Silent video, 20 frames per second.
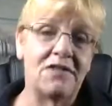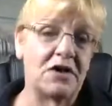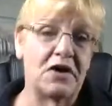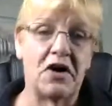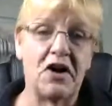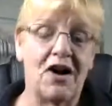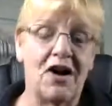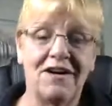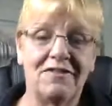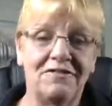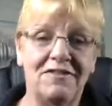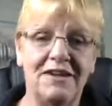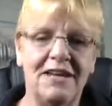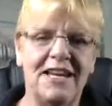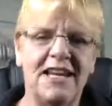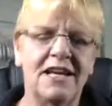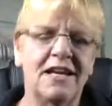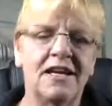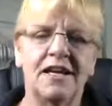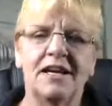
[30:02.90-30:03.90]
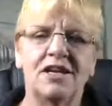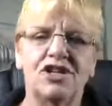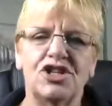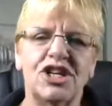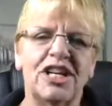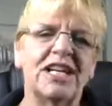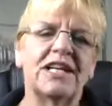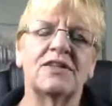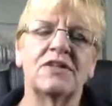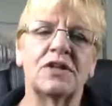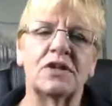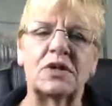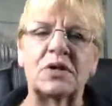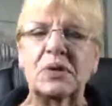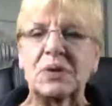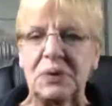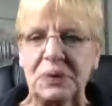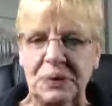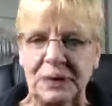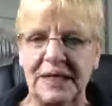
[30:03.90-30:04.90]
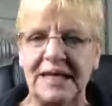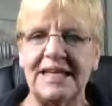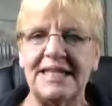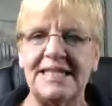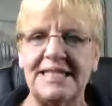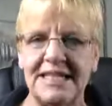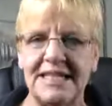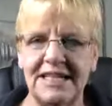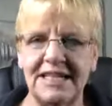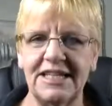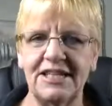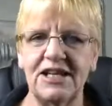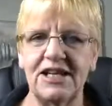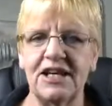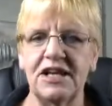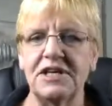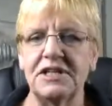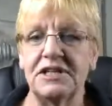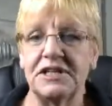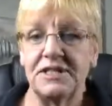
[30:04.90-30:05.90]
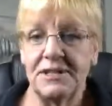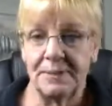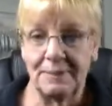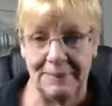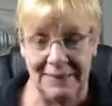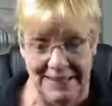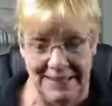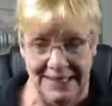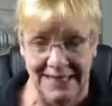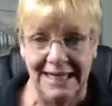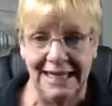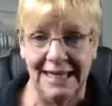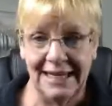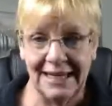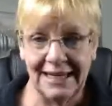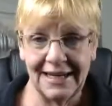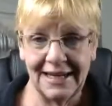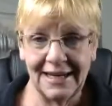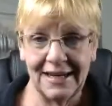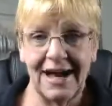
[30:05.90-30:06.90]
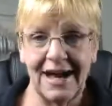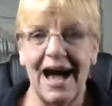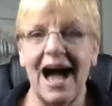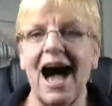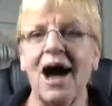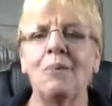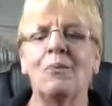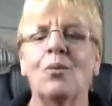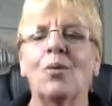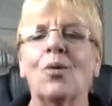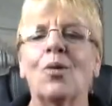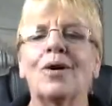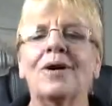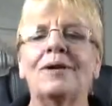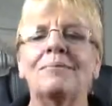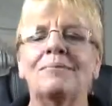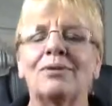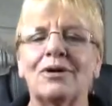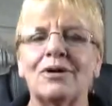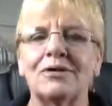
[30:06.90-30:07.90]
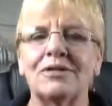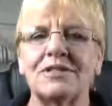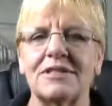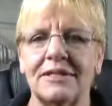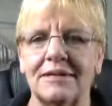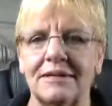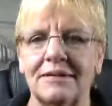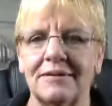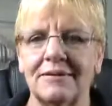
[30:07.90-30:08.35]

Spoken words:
the coffee, drinking the Kool-Aid did to me? I'm one person.